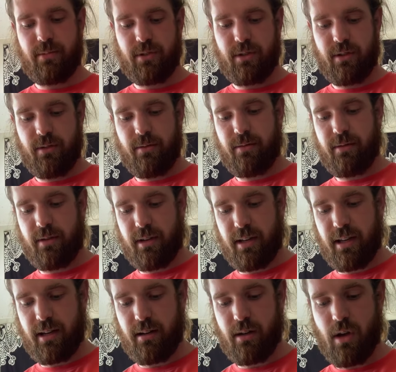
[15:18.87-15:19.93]
So
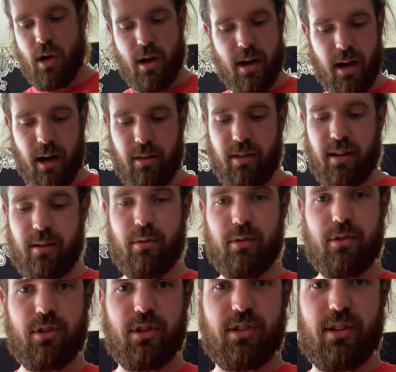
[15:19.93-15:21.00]
again, I think I put
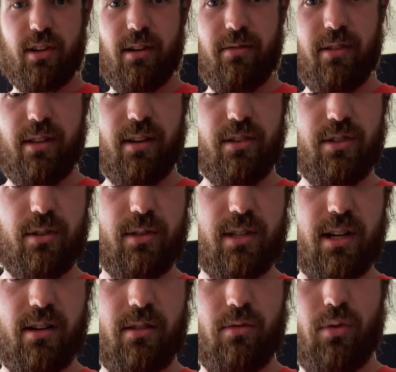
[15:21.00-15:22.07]
just enough in there so it's
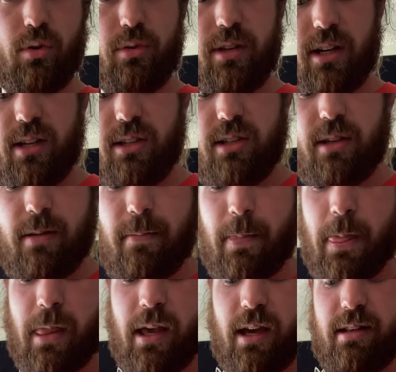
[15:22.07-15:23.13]
kind of rolled nice.
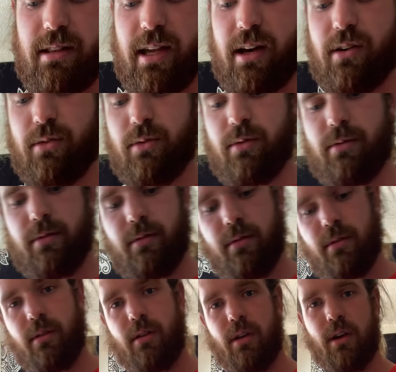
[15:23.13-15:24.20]
And now
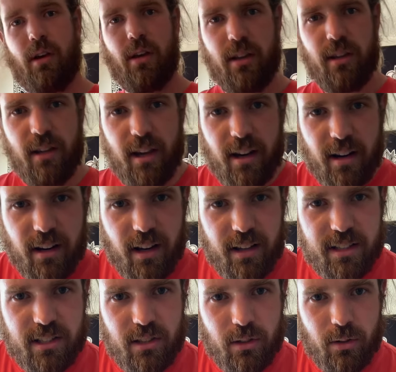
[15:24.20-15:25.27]
you got a
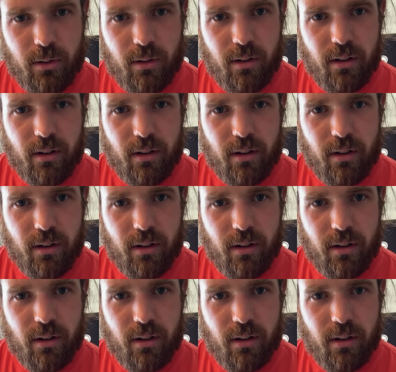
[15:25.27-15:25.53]
nice little